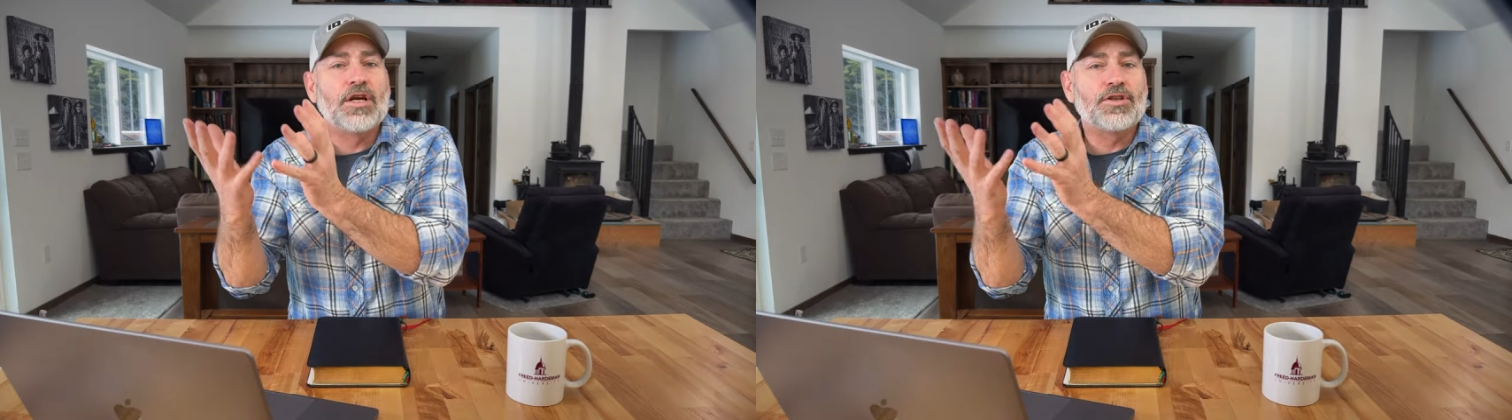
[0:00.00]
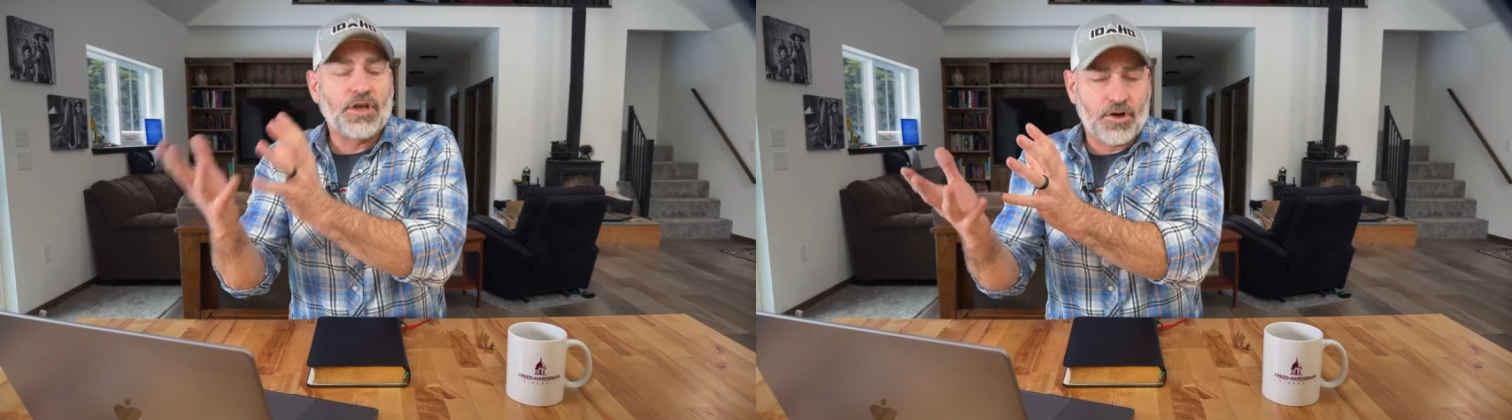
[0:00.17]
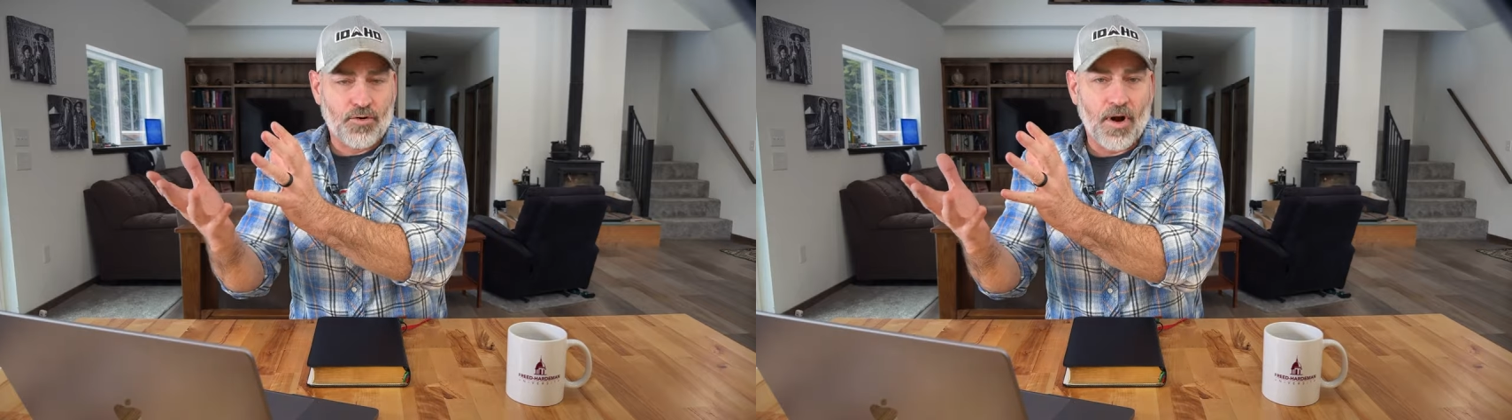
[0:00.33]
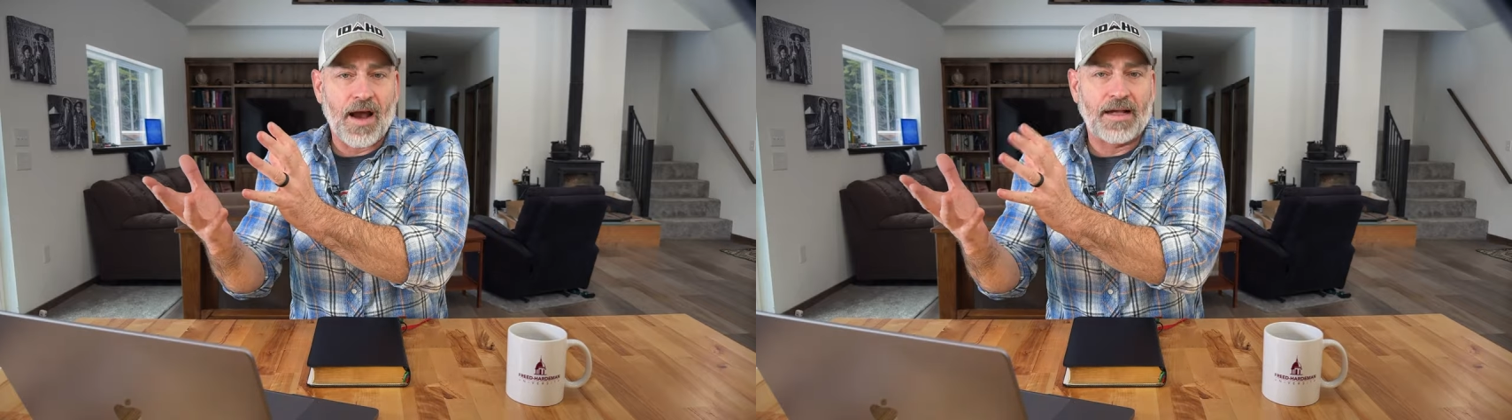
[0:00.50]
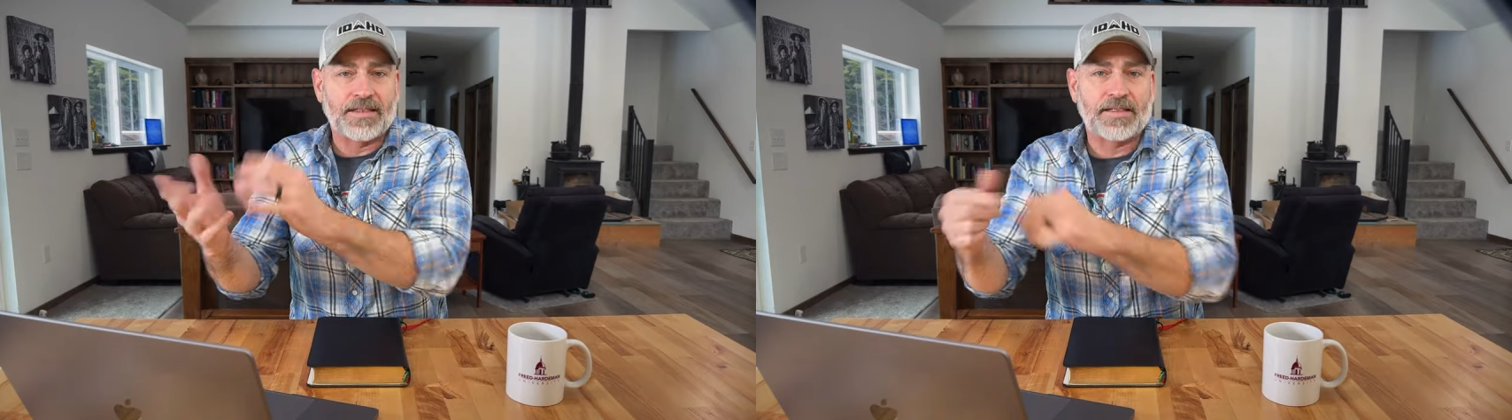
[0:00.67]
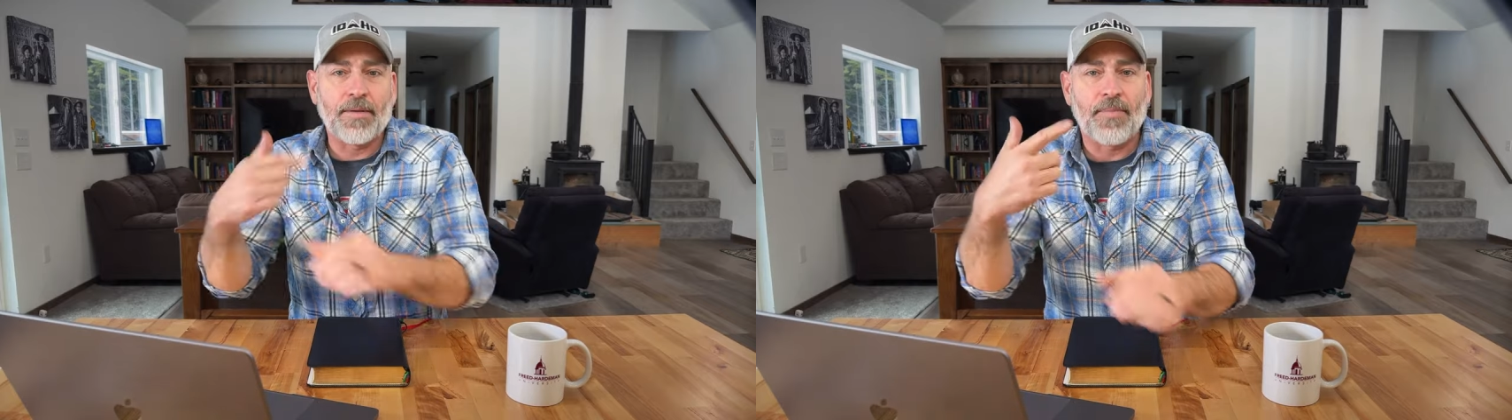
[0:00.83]
to
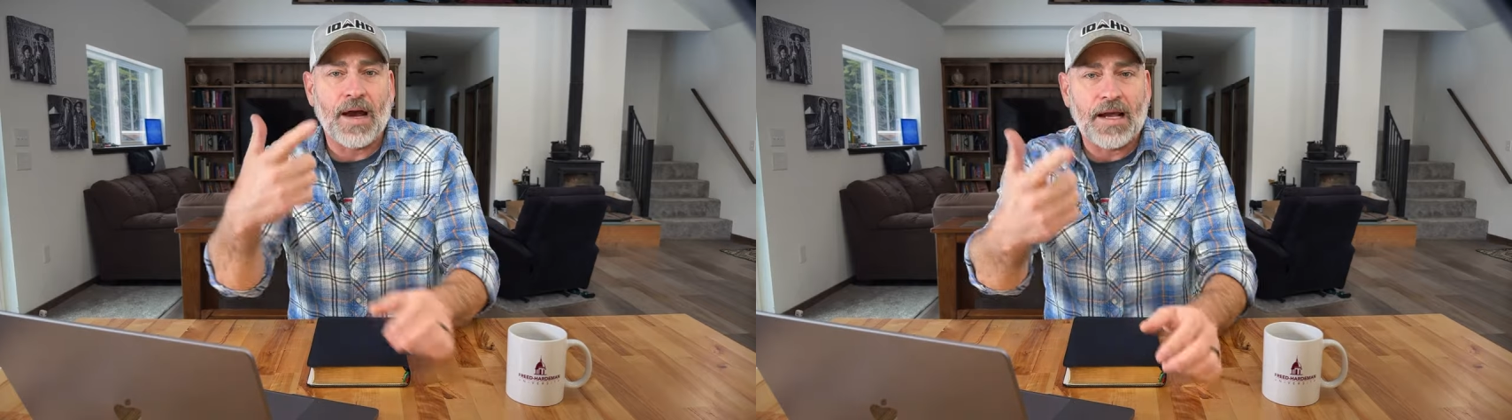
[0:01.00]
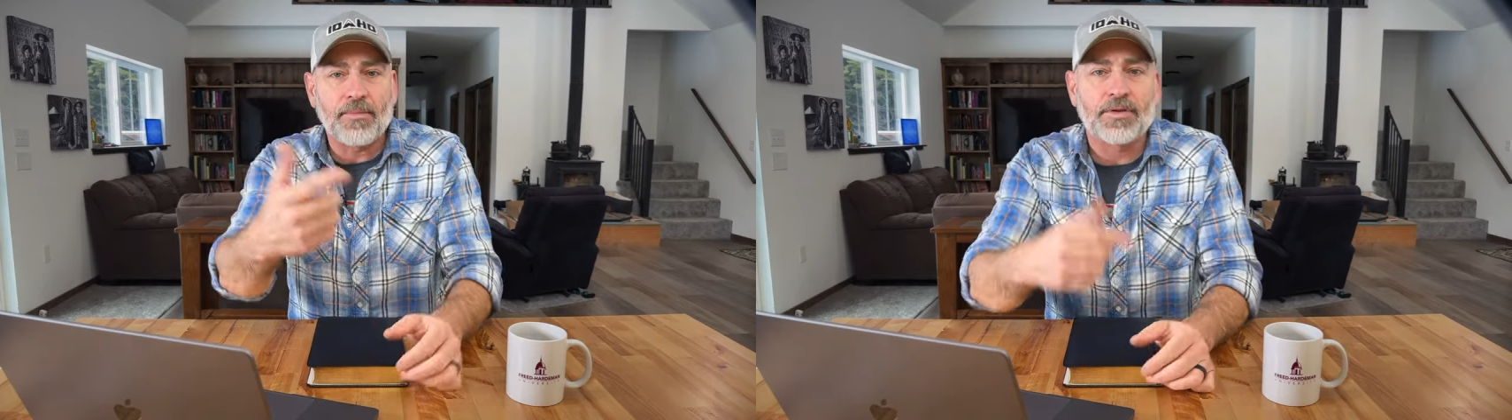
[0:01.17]
Christ. The Bible